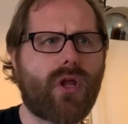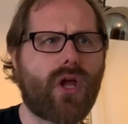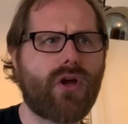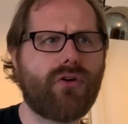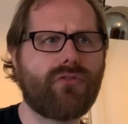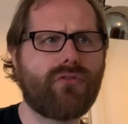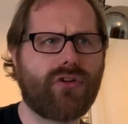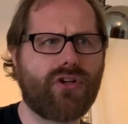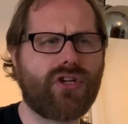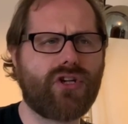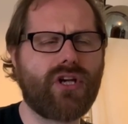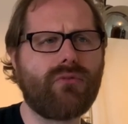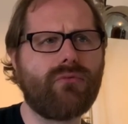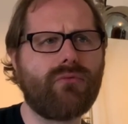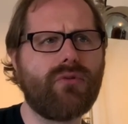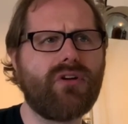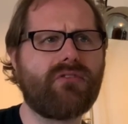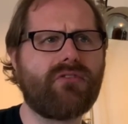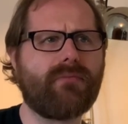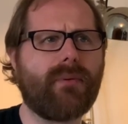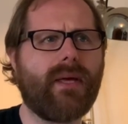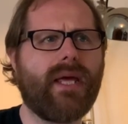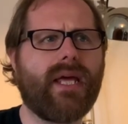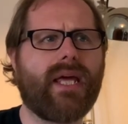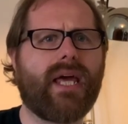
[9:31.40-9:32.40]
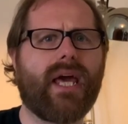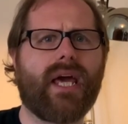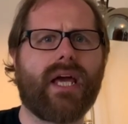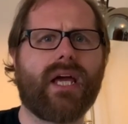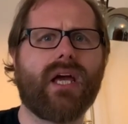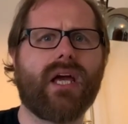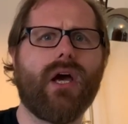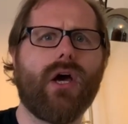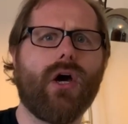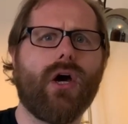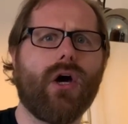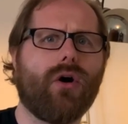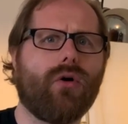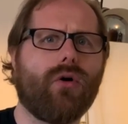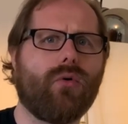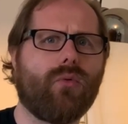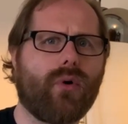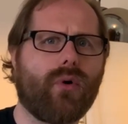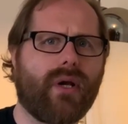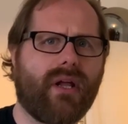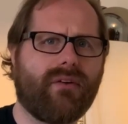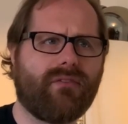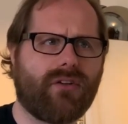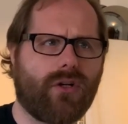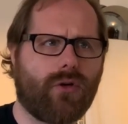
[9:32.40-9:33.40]
So generally speaking,
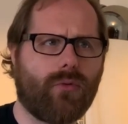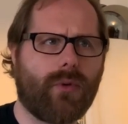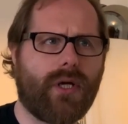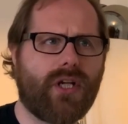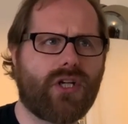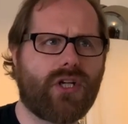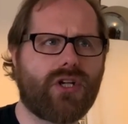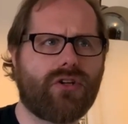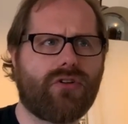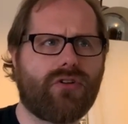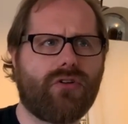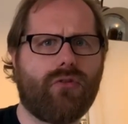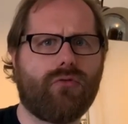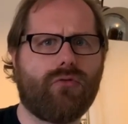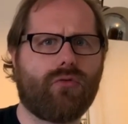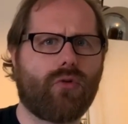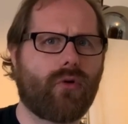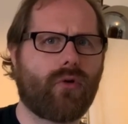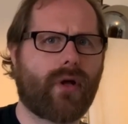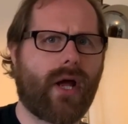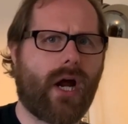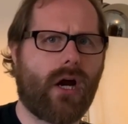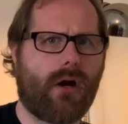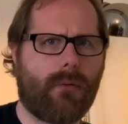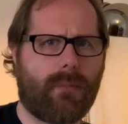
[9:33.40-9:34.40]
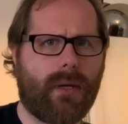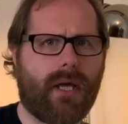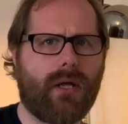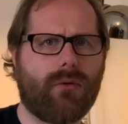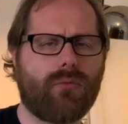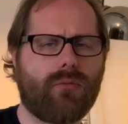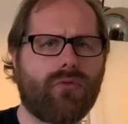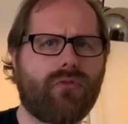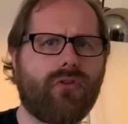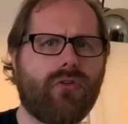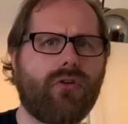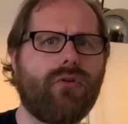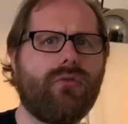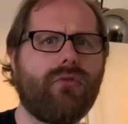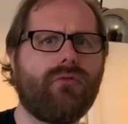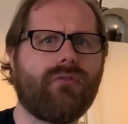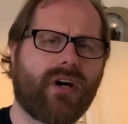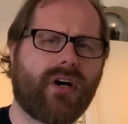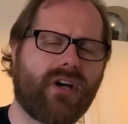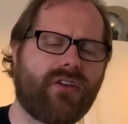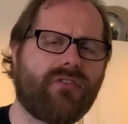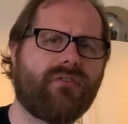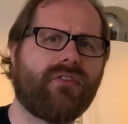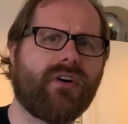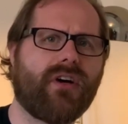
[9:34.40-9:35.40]
whatever Norwegian do, Royal Caribbean will do,
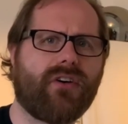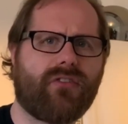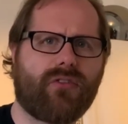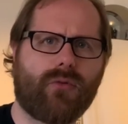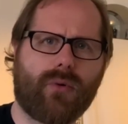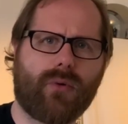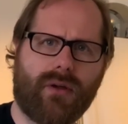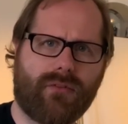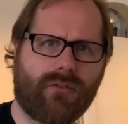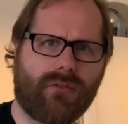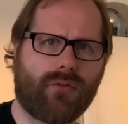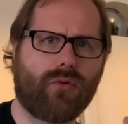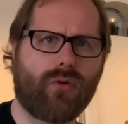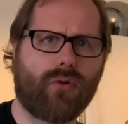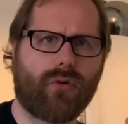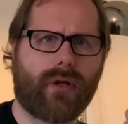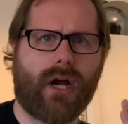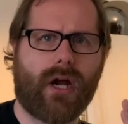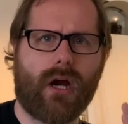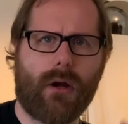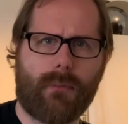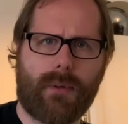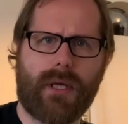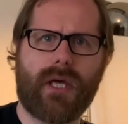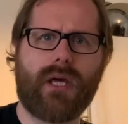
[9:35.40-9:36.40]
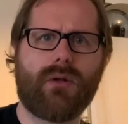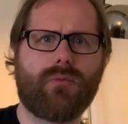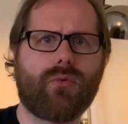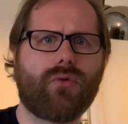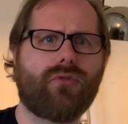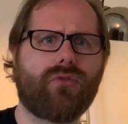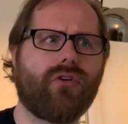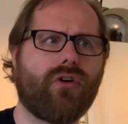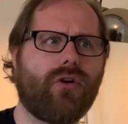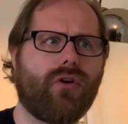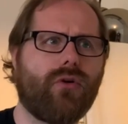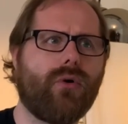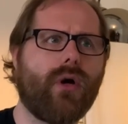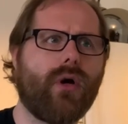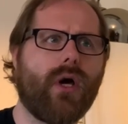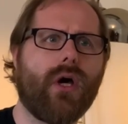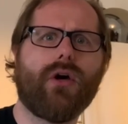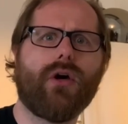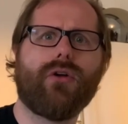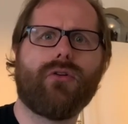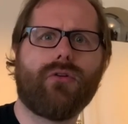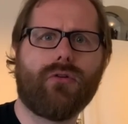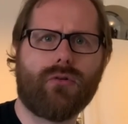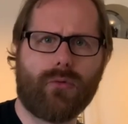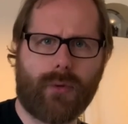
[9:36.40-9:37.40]
vice versa, whatever Royal Caribbean will do,
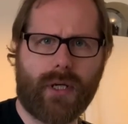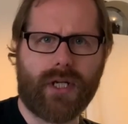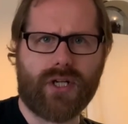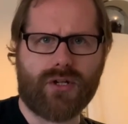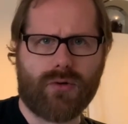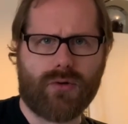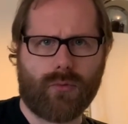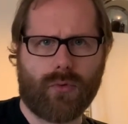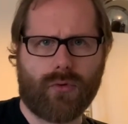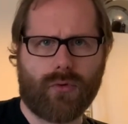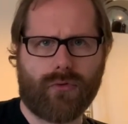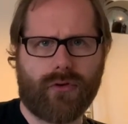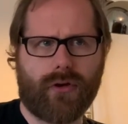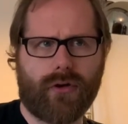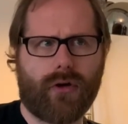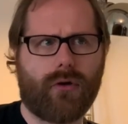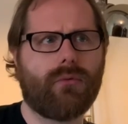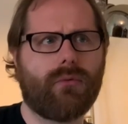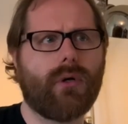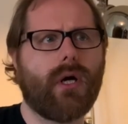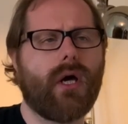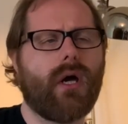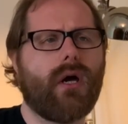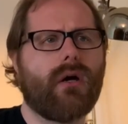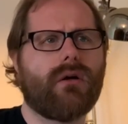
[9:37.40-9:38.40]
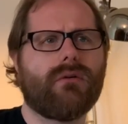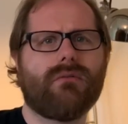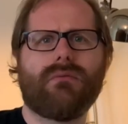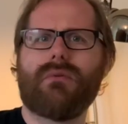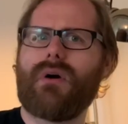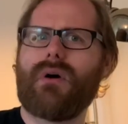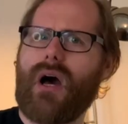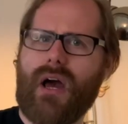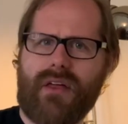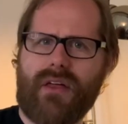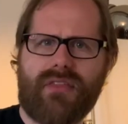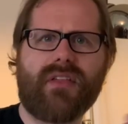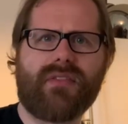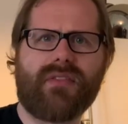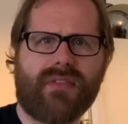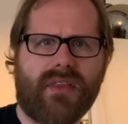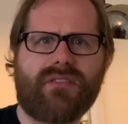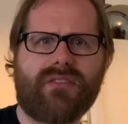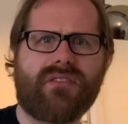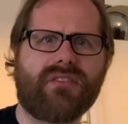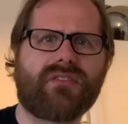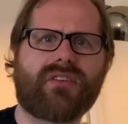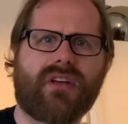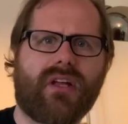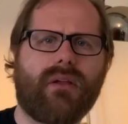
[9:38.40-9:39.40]
Norwegian will do. I think
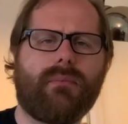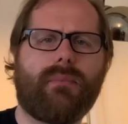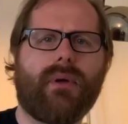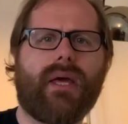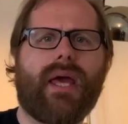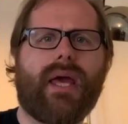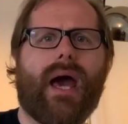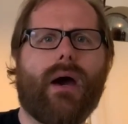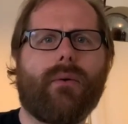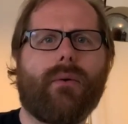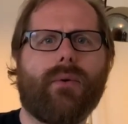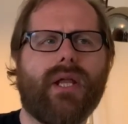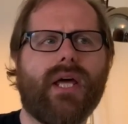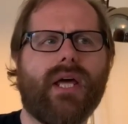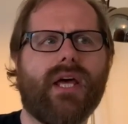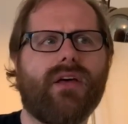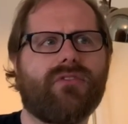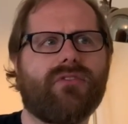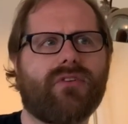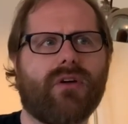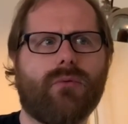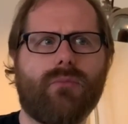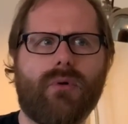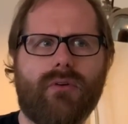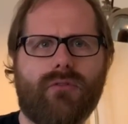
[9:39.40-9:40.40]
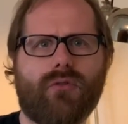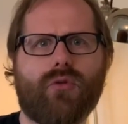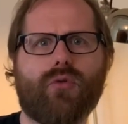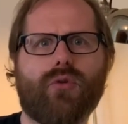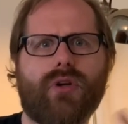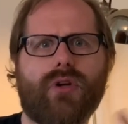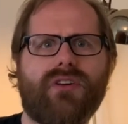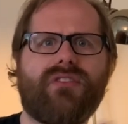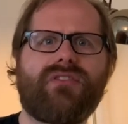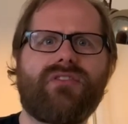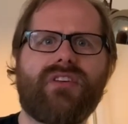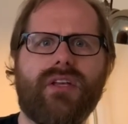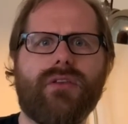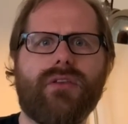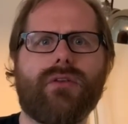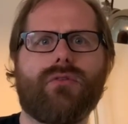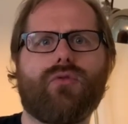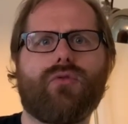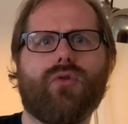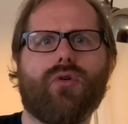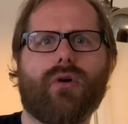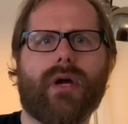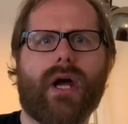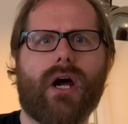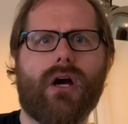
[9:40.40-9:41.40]
this is going to be how it is, and we've already seen that
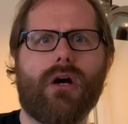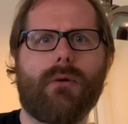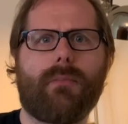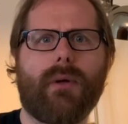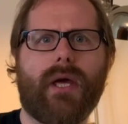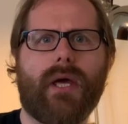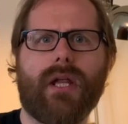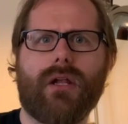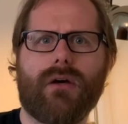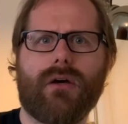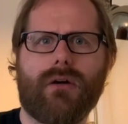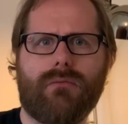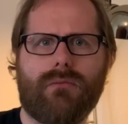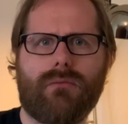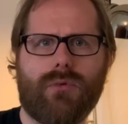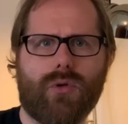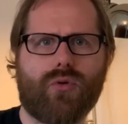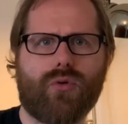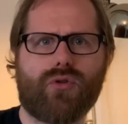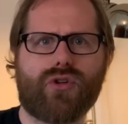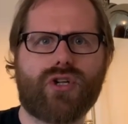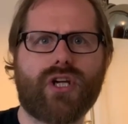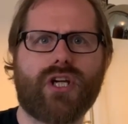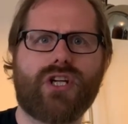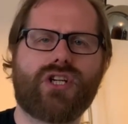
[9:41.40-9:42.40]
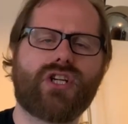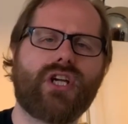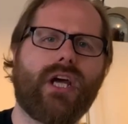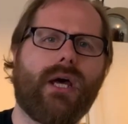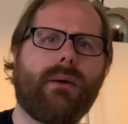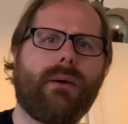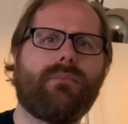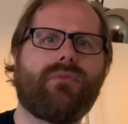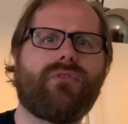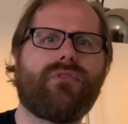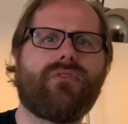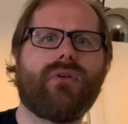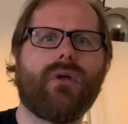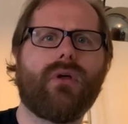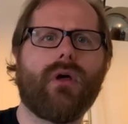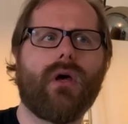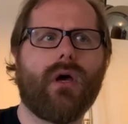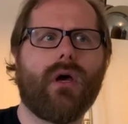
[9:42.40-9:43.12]
Royal Caribbean are launching ships